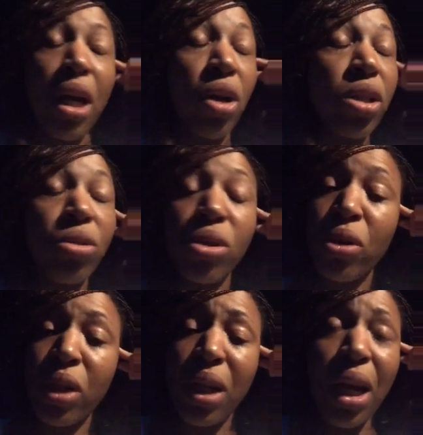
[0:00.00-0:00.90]
I also
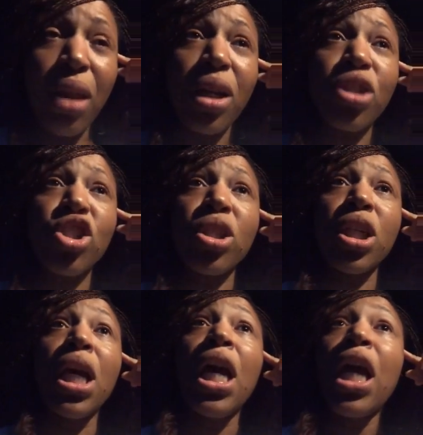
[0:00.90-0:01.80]
told her that I thought
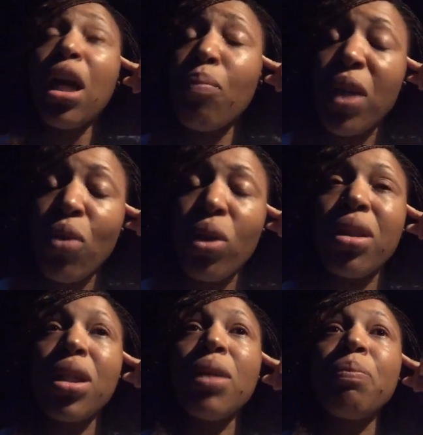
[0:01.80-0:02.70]
she hit me with
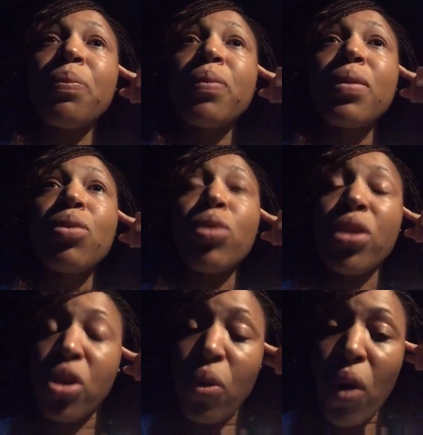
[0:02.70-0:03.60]
the with
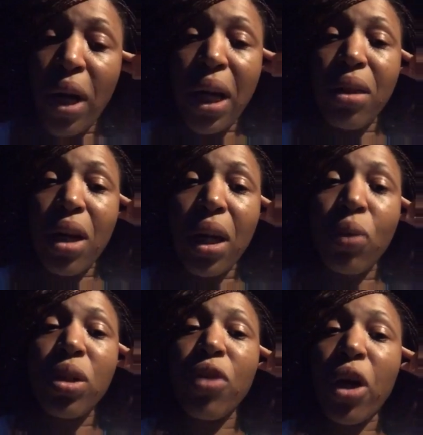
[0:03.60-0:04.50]
the door and I thought
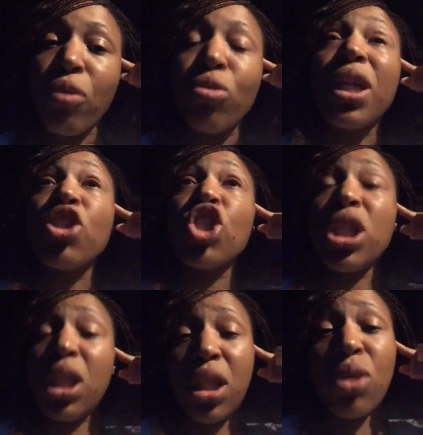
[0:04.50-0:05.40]
that was very rude and she
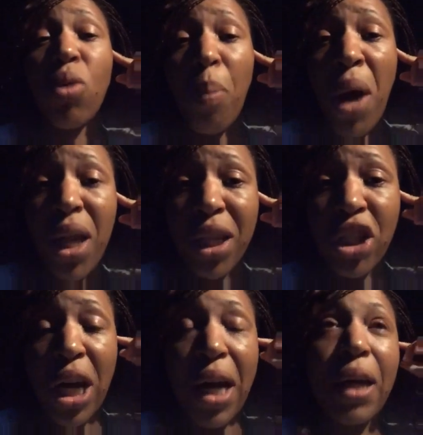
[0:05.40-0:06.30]
needed to
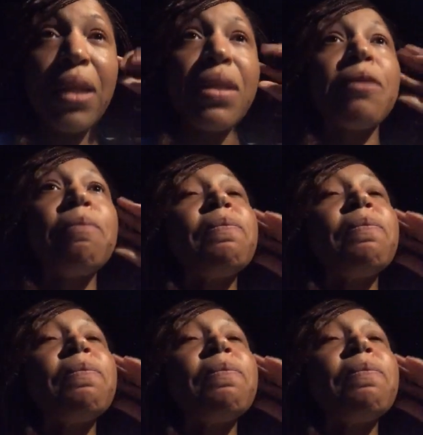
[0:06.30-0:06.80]
apologize.